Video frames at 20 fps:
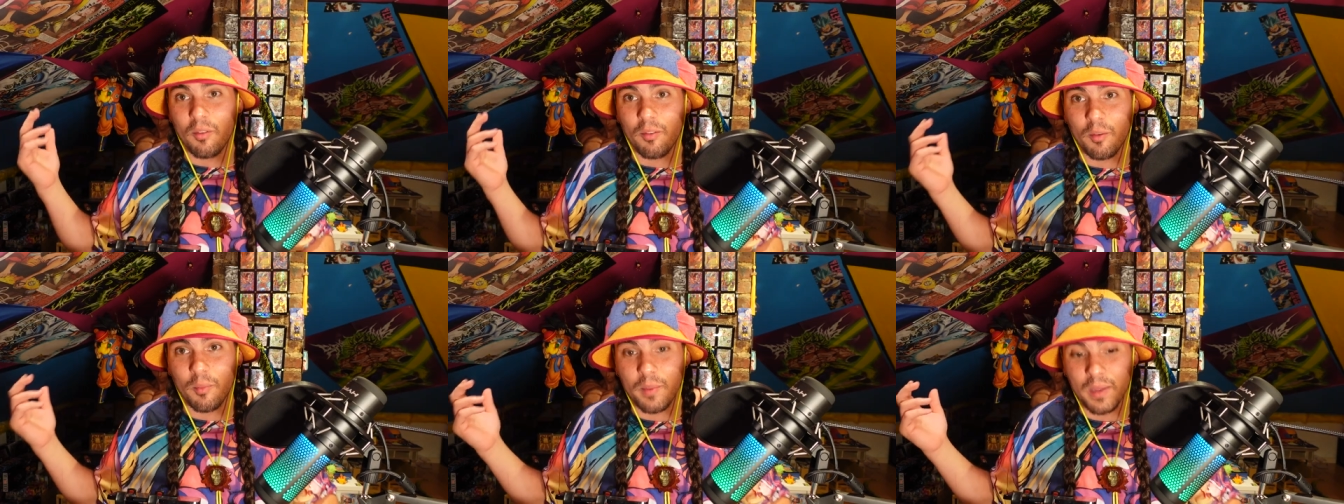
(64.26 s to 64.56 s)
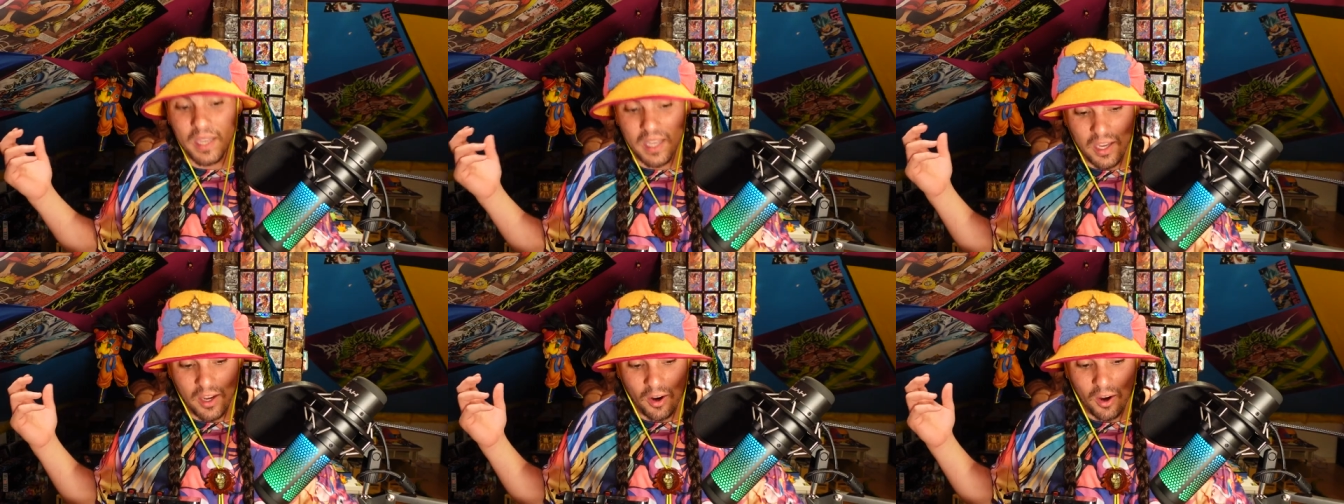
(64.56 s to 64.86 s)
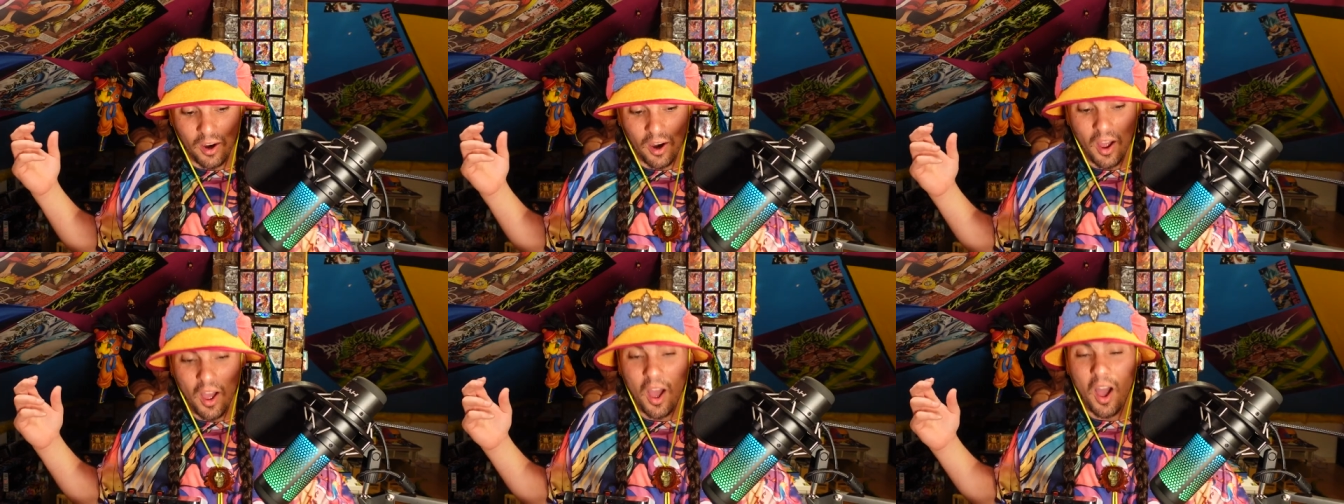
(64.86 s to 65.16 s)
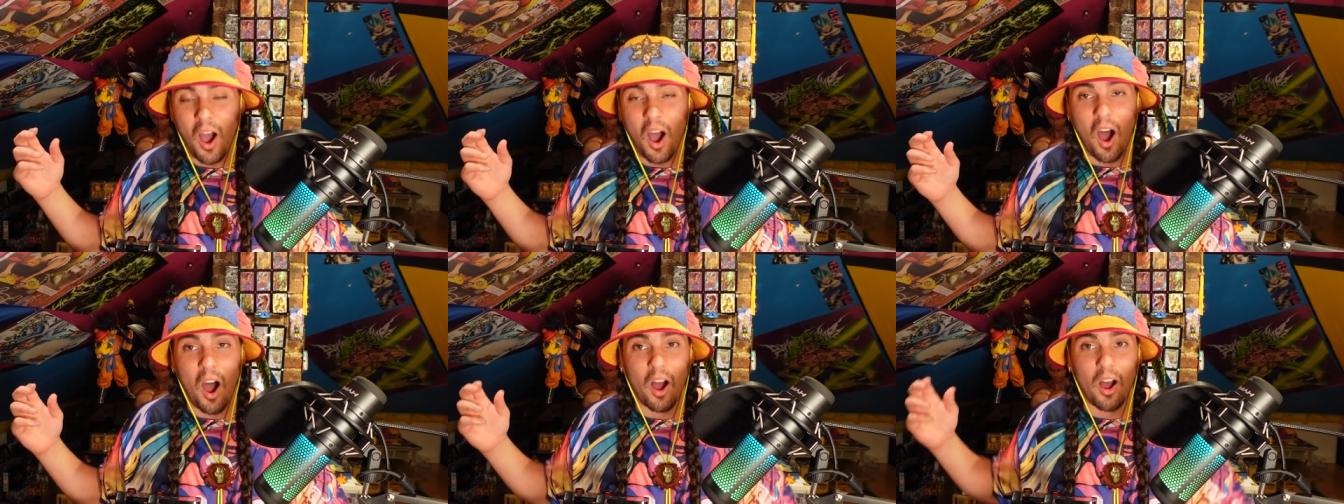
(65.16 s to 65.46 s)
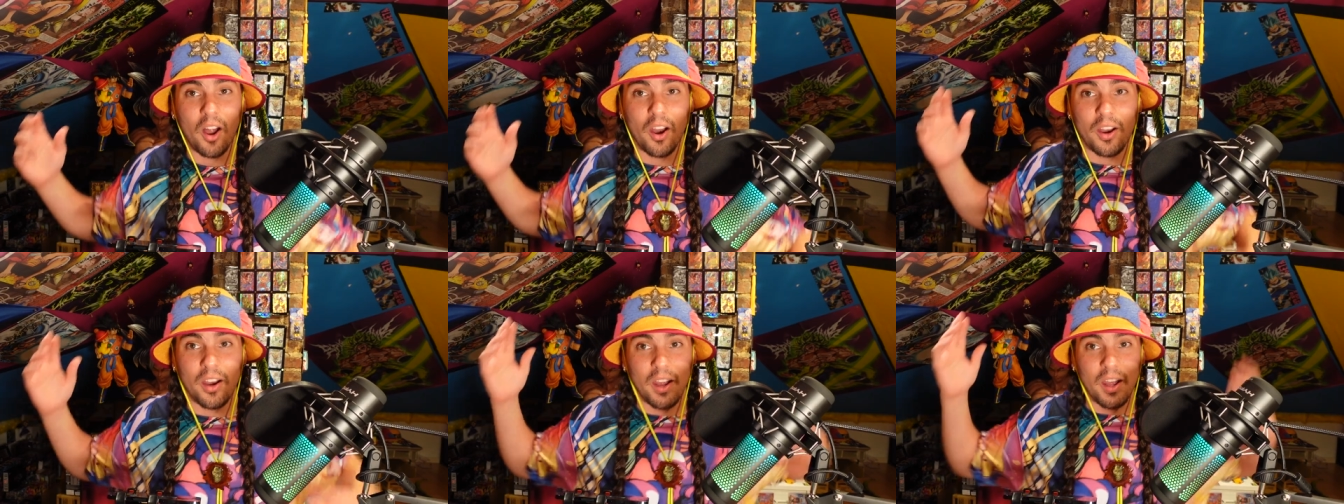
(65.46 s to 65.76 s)
of them here
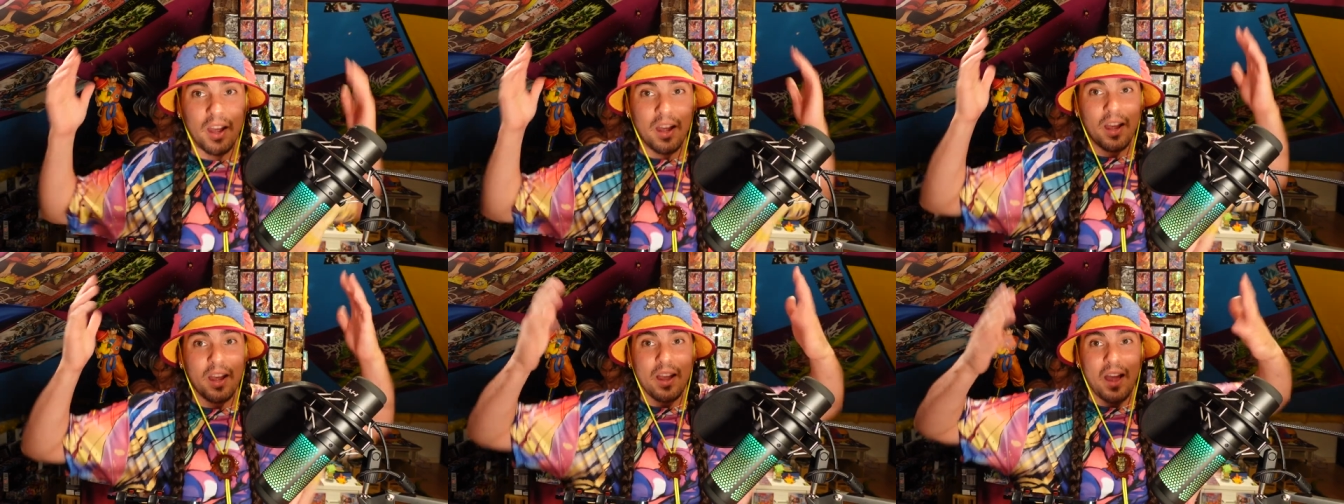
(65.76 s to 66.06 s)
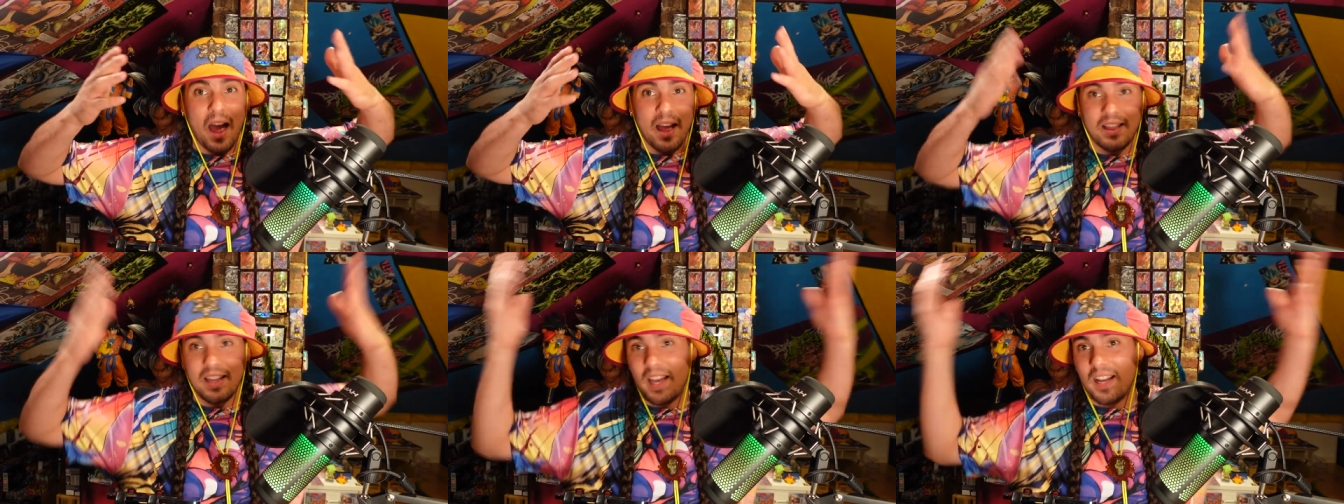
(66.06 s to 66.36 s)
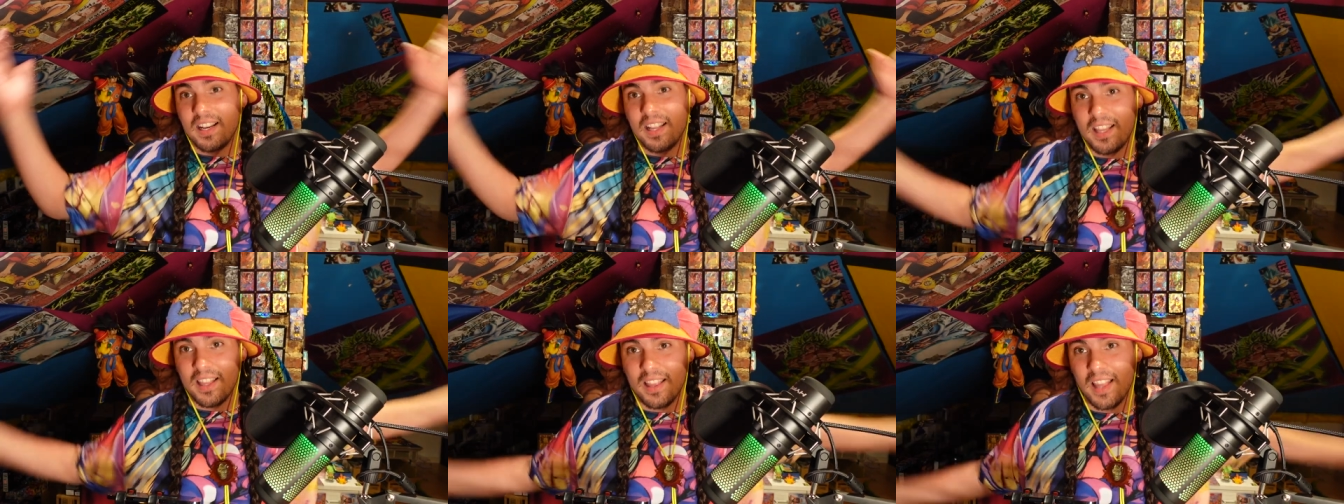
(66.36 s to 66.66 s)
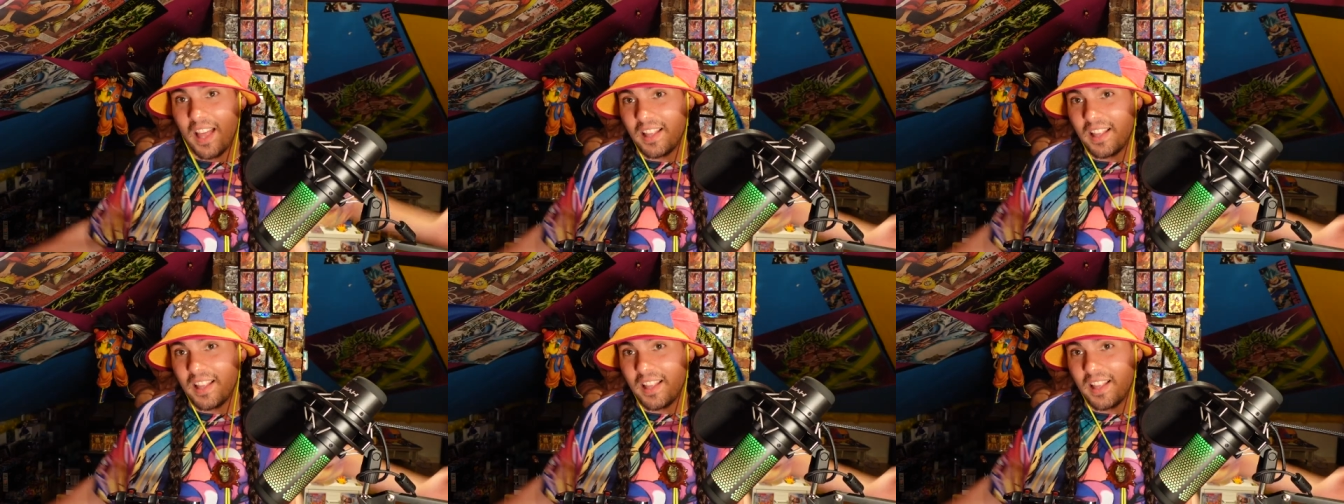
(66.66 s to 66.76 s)
on at the end of,